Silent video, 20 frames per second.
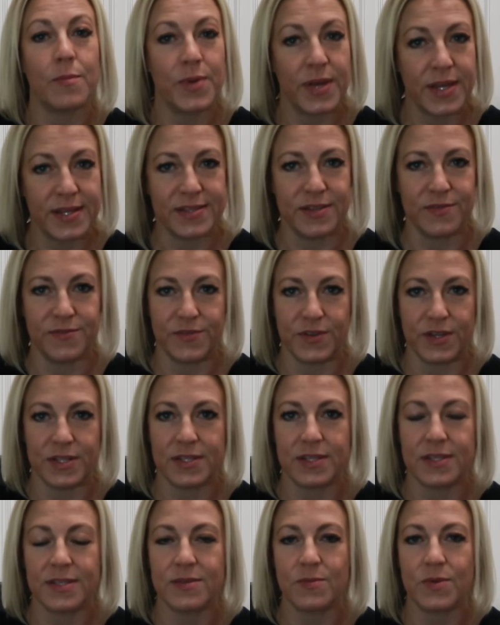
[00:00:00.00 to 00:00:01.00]
a big
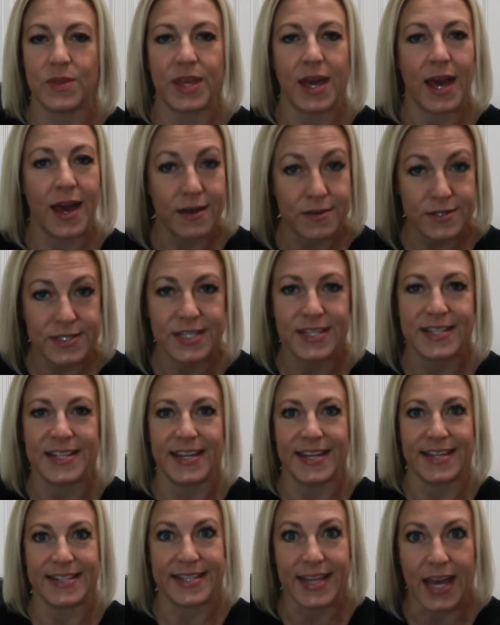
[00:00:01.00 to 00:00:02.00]
difference, without
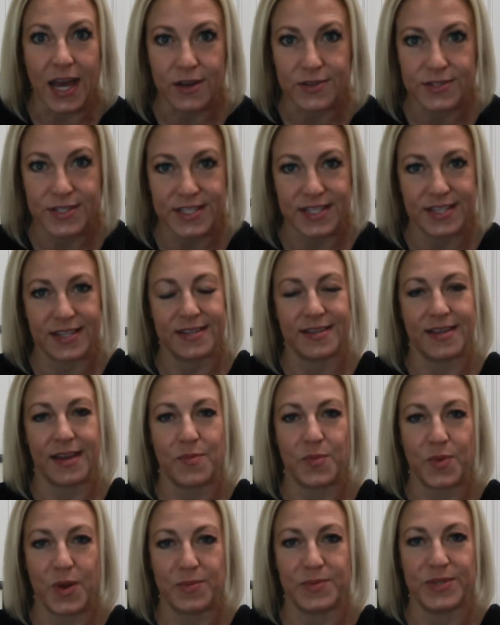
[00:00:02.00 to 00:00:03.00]
a doubt.
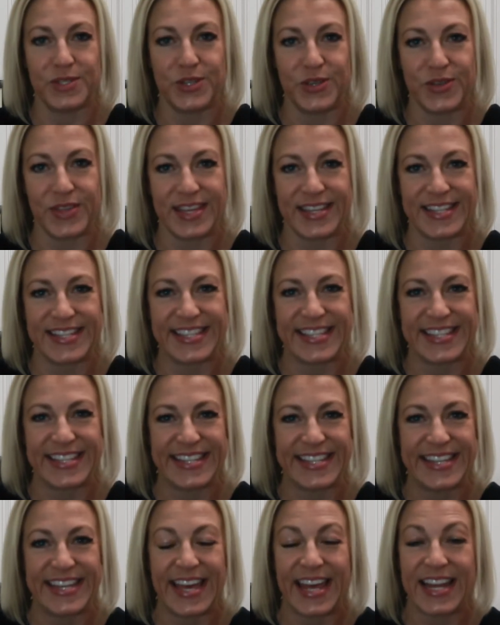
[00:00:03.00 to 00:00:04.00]
I promise you this.
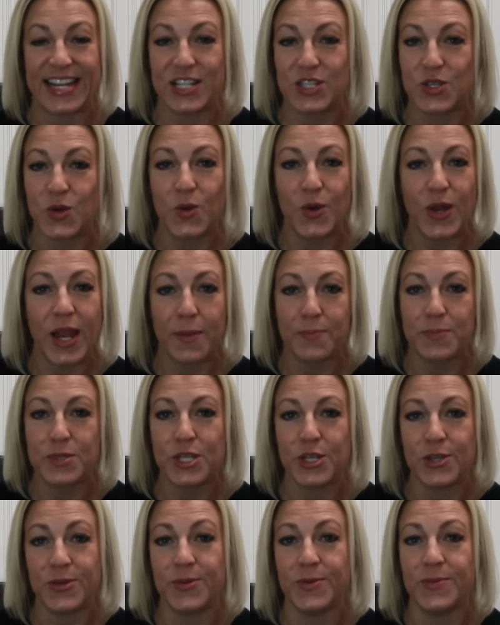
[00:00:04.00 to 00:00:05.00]
And it's all up
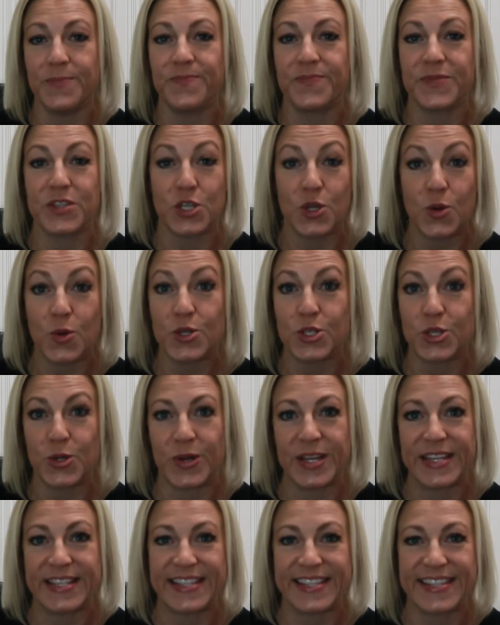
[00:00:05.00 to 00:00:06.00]
to you, to your
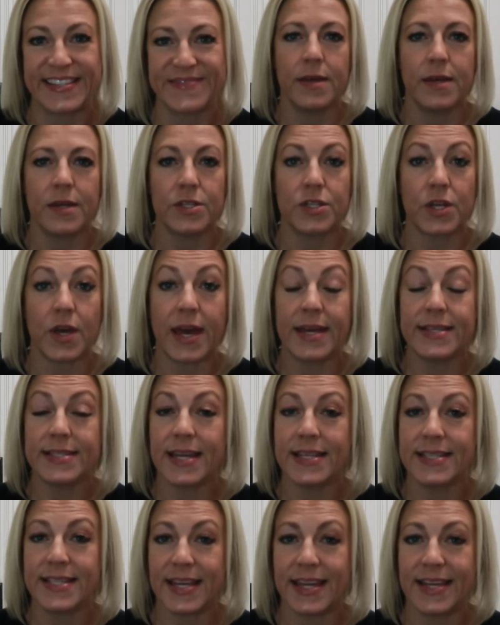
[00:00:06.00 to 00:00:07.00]
choice. So as
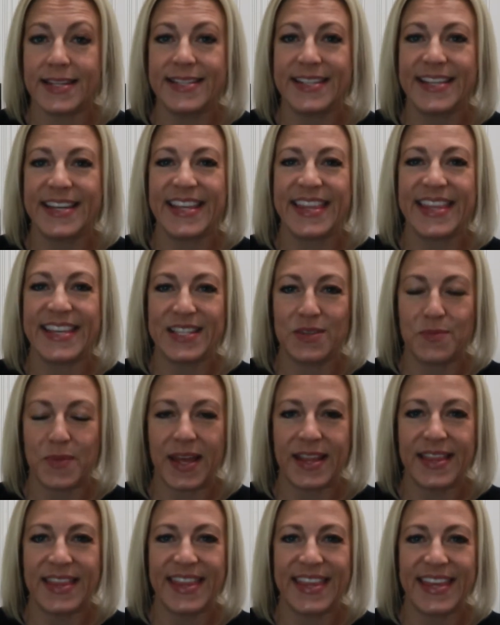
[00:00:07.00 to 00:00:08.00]
I said, this
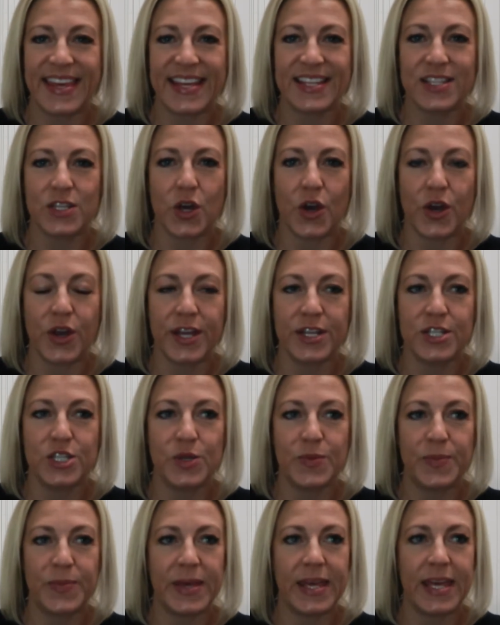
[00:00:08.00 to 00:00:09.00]
month is going
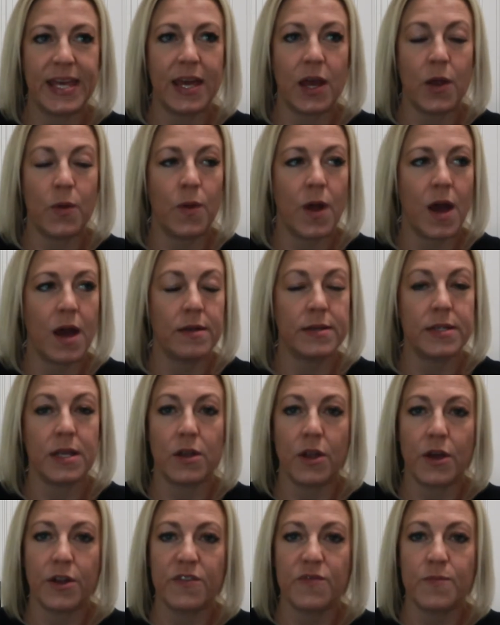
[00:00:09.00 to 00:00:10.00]
to be around
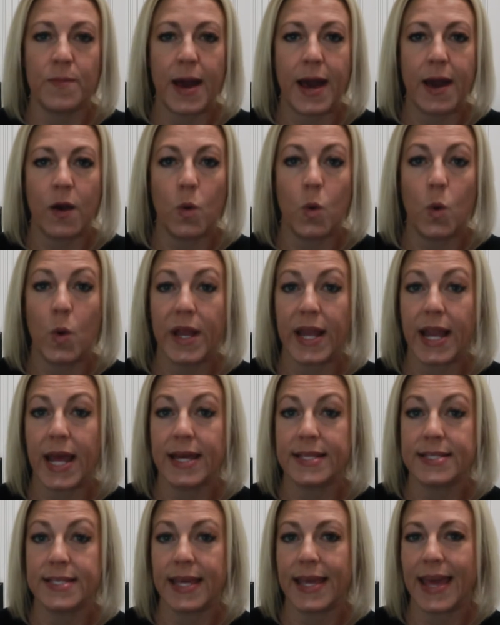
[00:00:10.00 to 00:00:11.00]
a lot of my
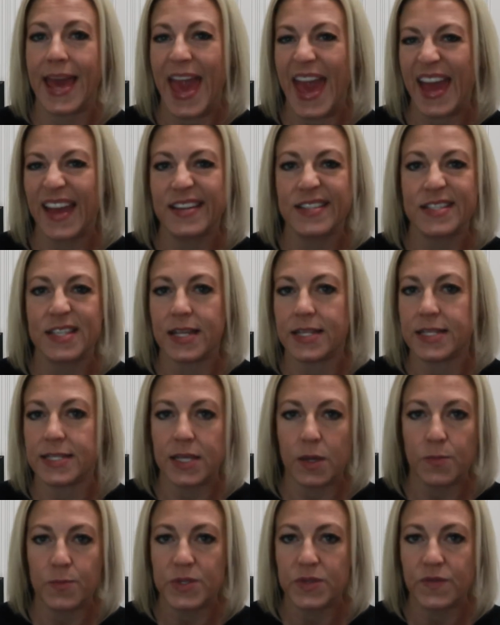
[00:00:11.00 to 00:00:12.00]
organizing hacks and
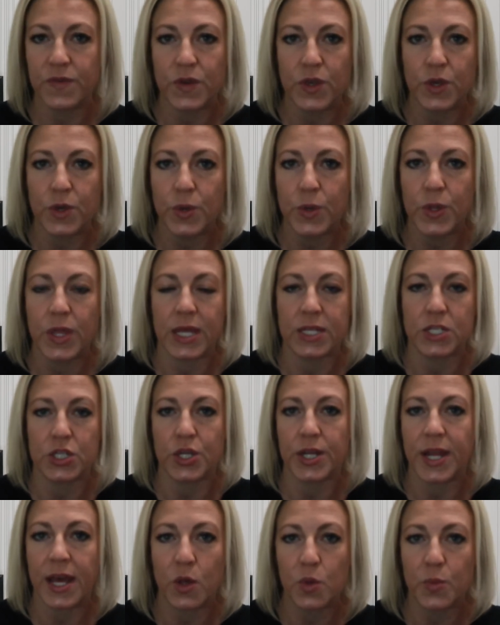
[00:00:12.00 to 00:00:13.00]
tips for you that
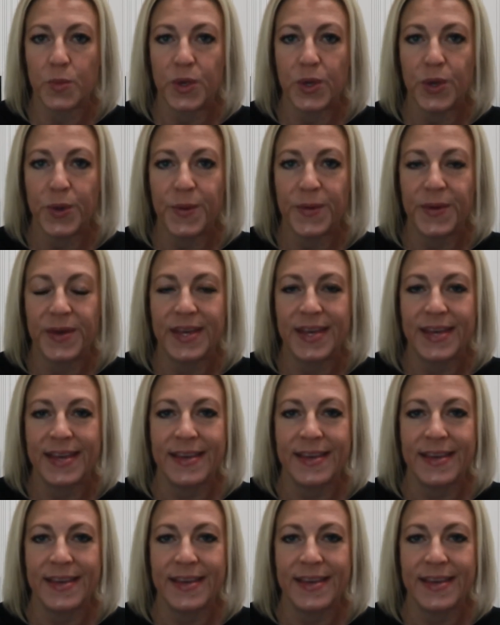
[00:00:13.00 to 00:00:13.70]
should help you.